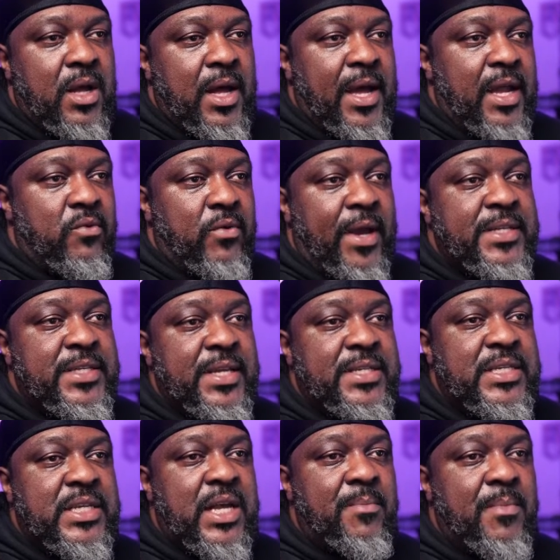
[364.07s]
erasing
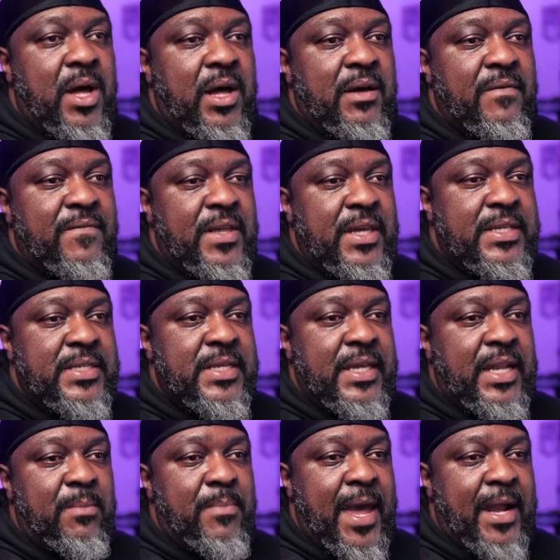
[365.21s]
some of the
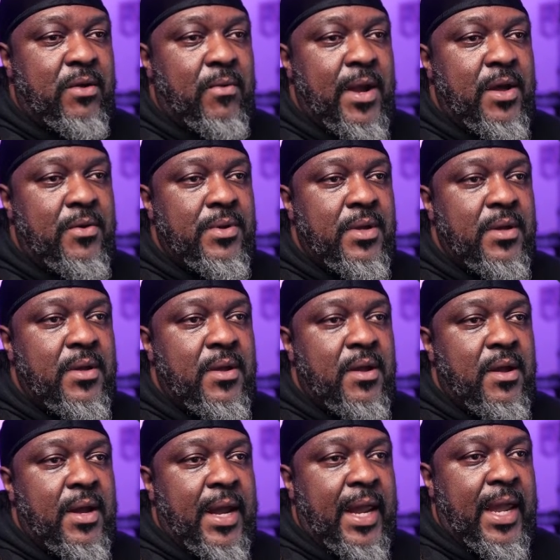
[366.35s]
city background,
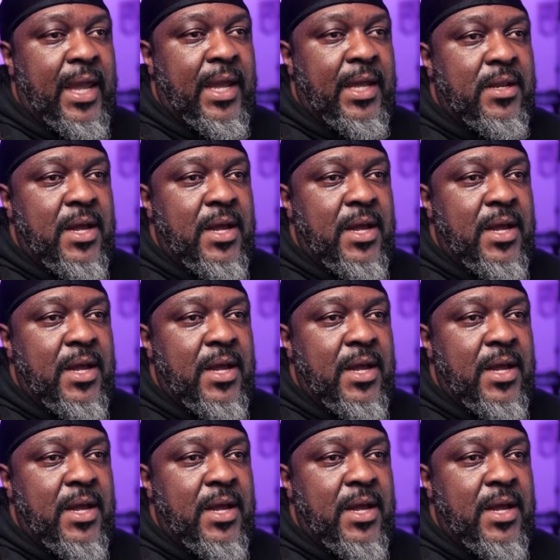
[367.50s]
and